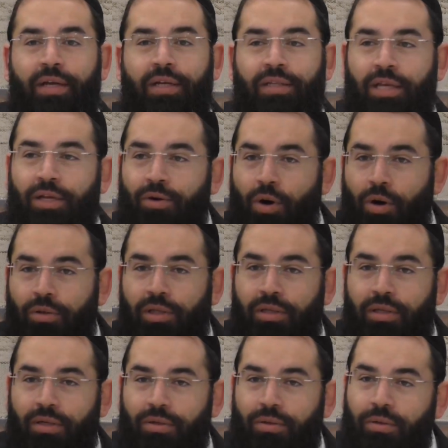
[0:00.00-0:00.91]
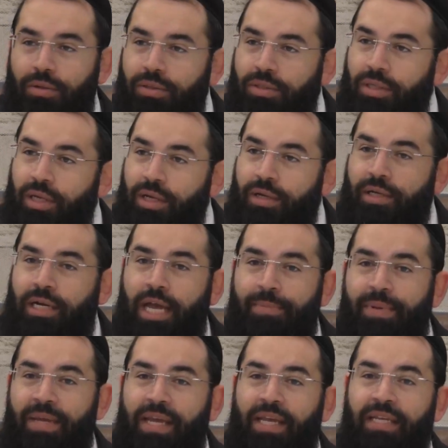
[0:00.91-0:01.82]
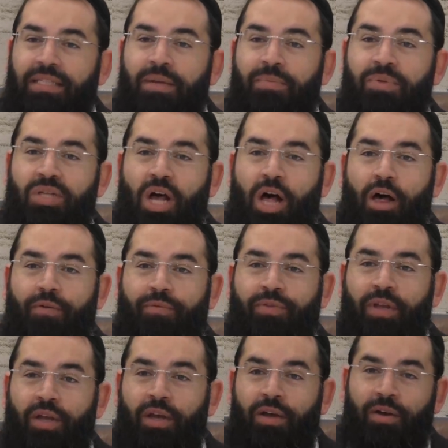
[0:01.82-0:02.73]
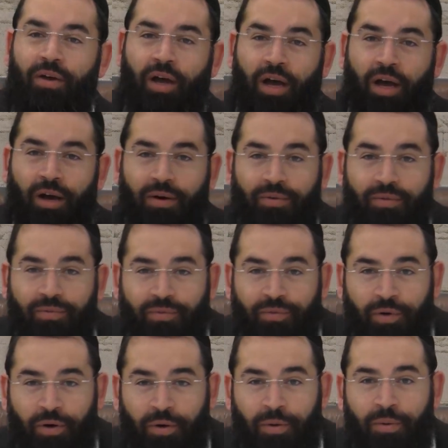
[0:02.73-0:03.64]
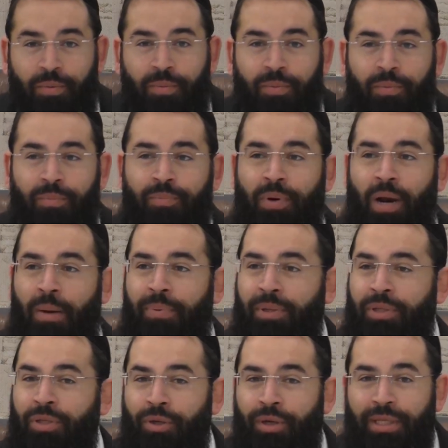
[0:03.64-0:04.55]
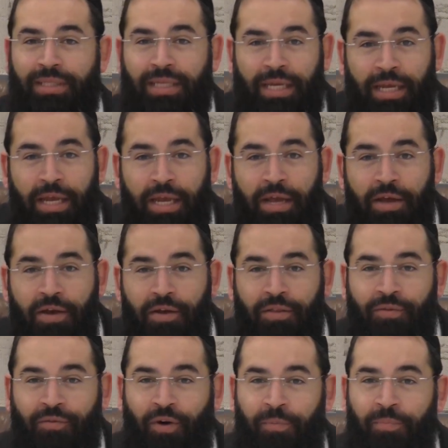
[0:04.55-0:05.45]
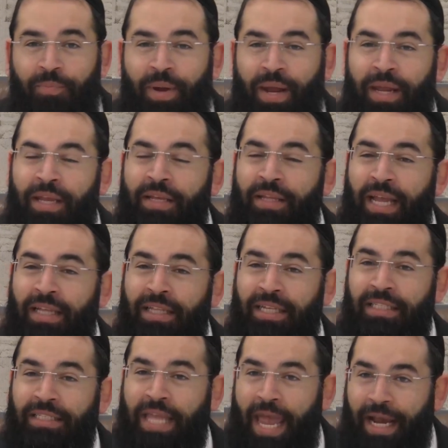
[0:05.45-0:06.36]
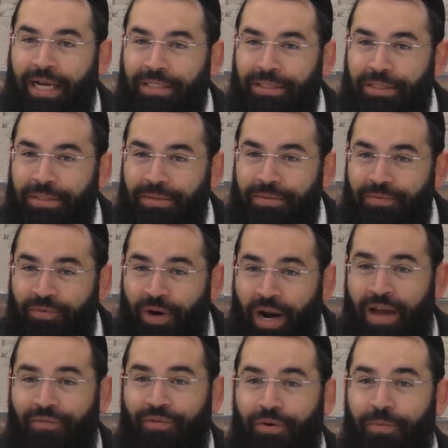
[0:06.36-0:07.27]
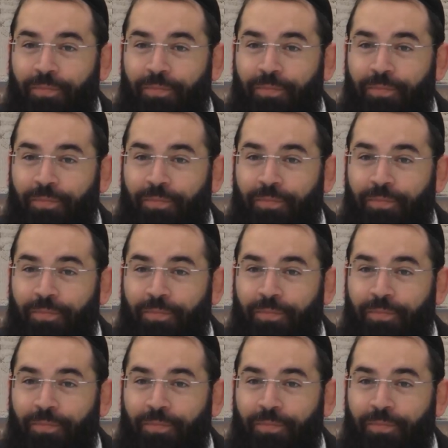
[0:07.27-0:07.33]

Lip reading: They wrote in the rules, Rebbe is absolved for perpetuity from paying this tax forever.